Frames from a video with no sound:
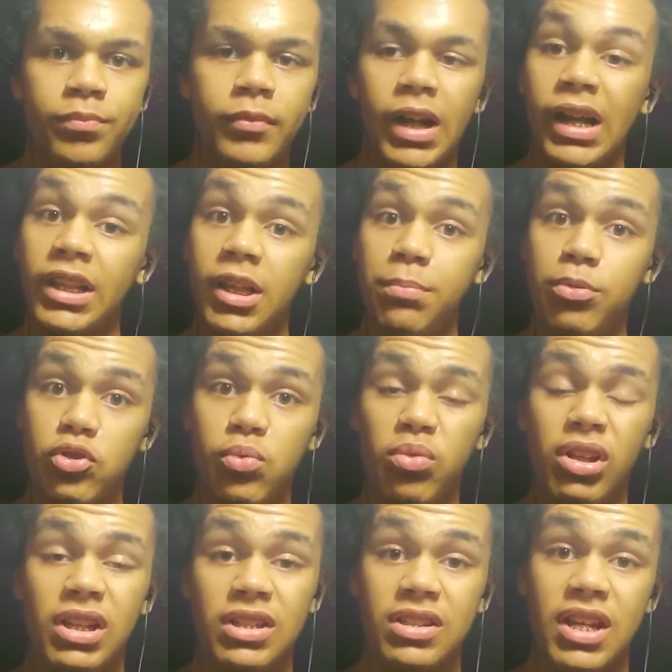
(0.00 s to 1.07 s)
I think push-pull
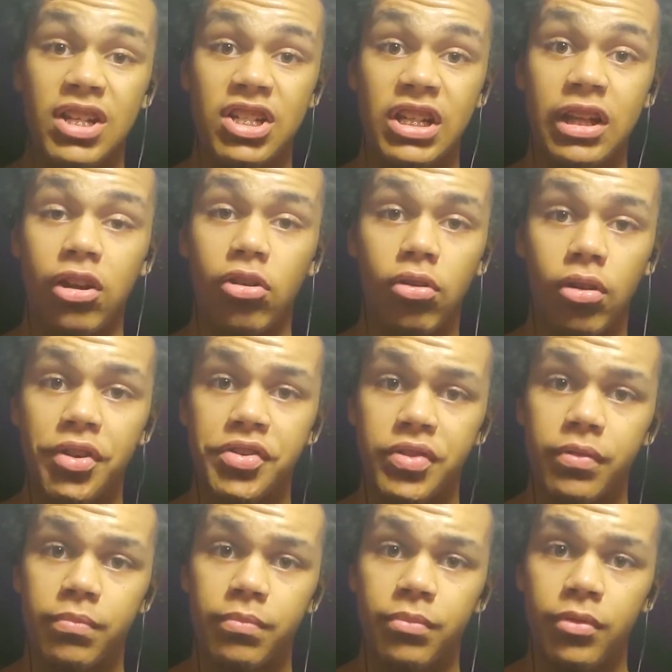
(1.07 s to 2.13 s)
legs is actually
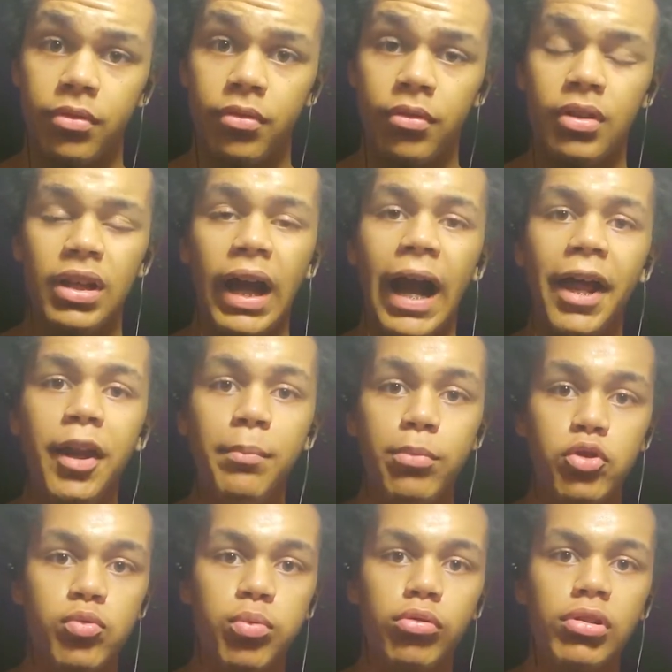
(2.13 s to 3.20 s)
awesome. I did
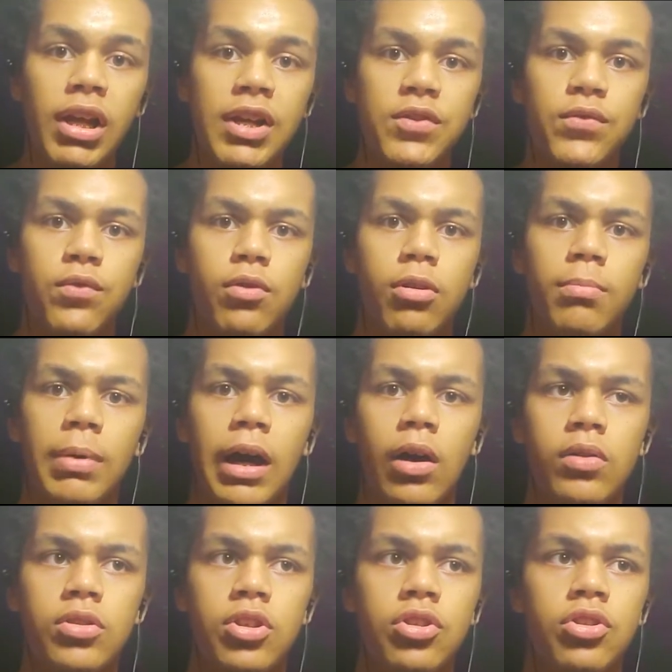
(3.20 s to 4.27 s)
push-pull legs for
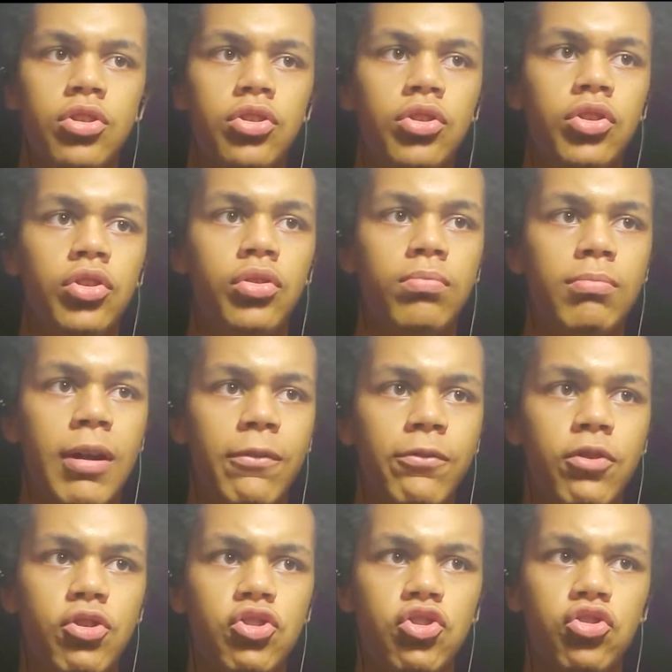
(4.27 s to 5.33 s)
about my
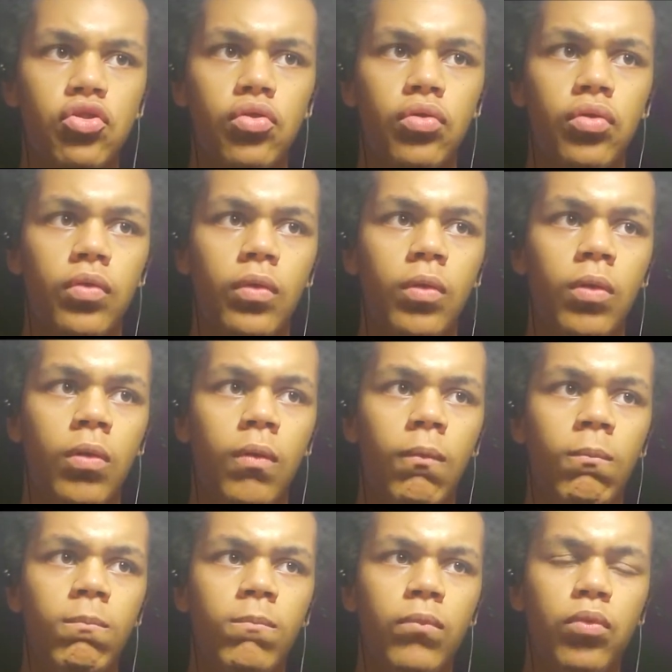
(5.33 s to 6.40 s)
first
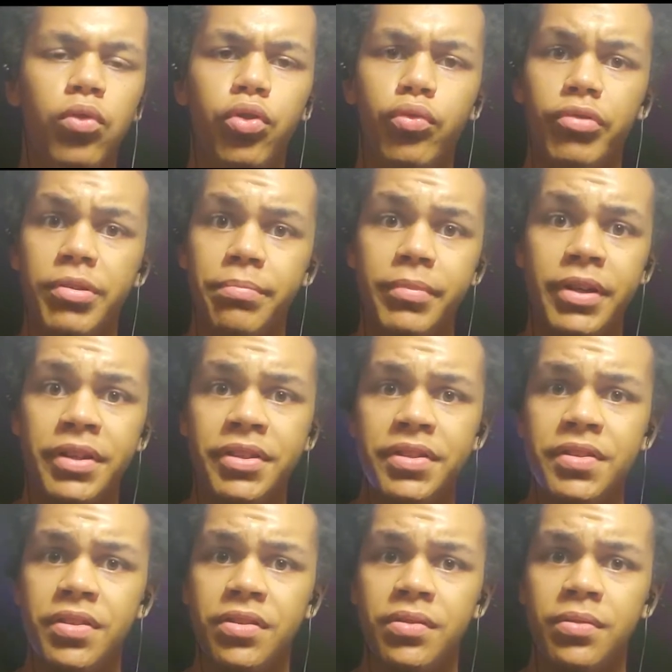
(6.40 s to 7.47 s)
3
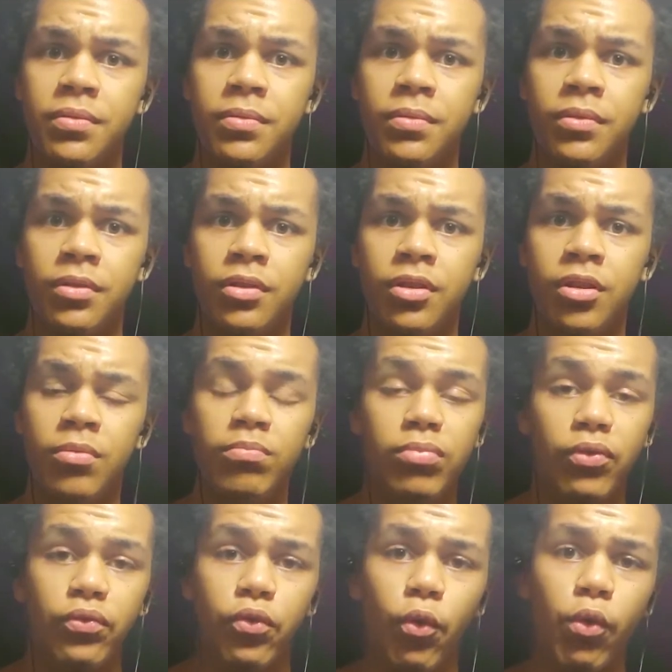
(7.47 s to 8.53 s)
months
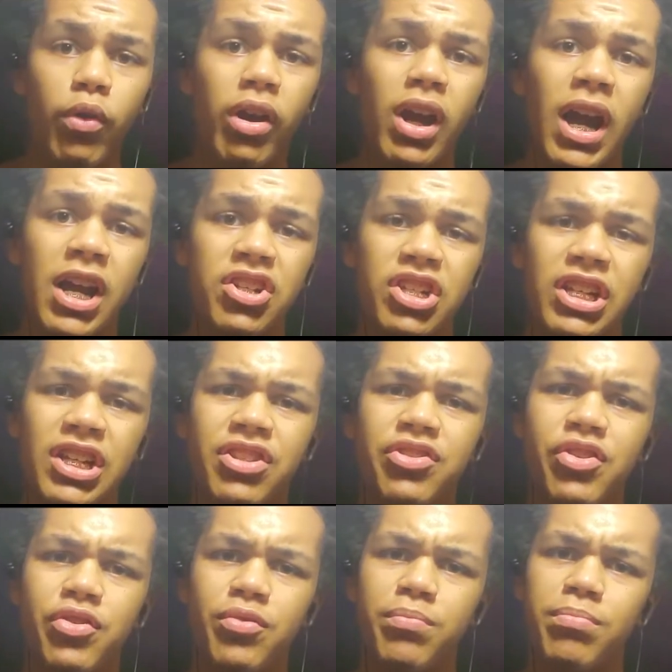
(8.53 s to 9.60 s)
before I actually
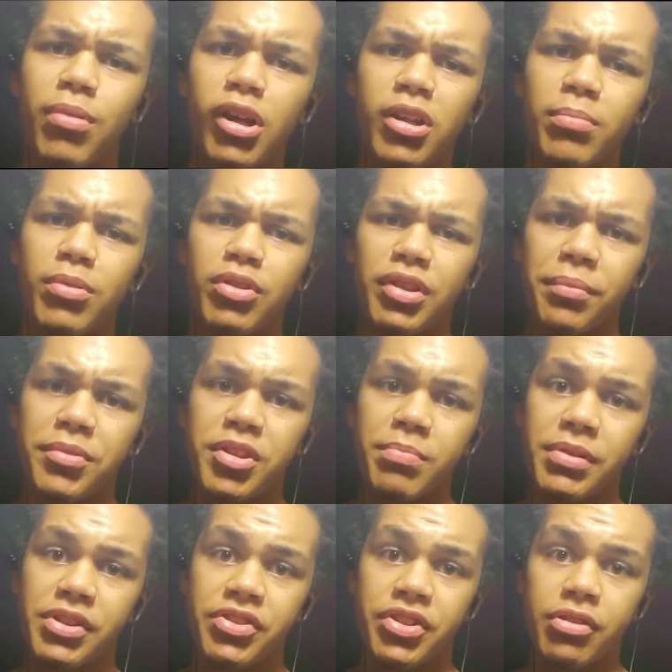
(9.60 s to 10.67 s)
considered bodybuilding to
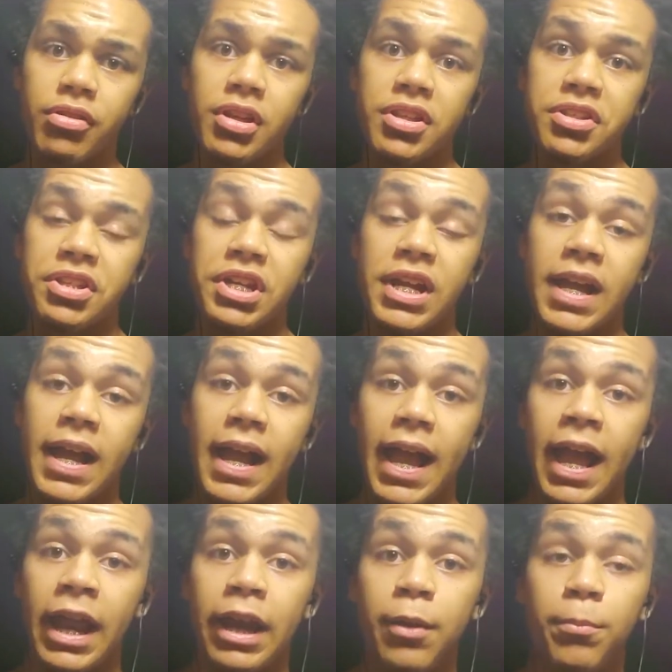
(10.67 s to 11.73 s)
be serious,
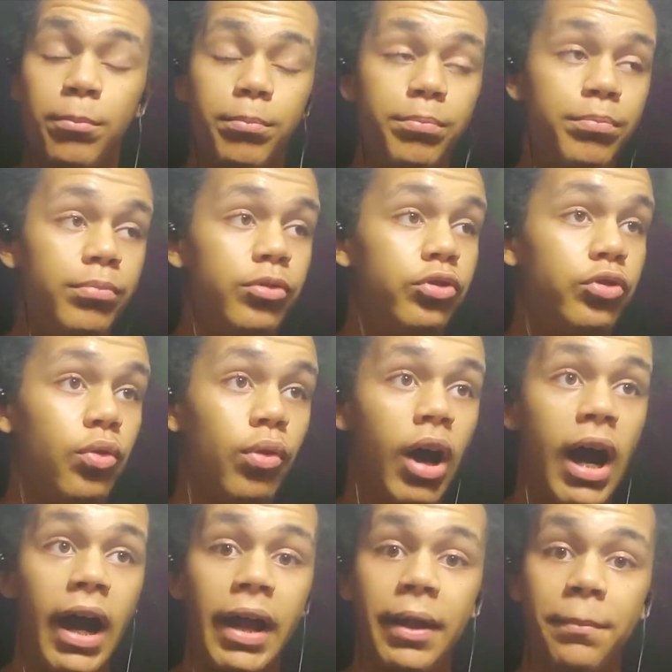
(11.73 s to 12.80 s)
and dude,
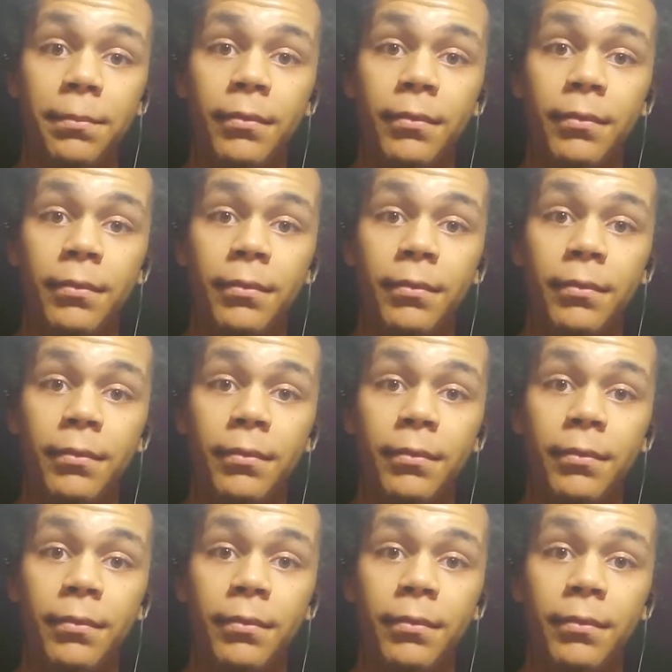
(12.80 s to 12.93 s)
I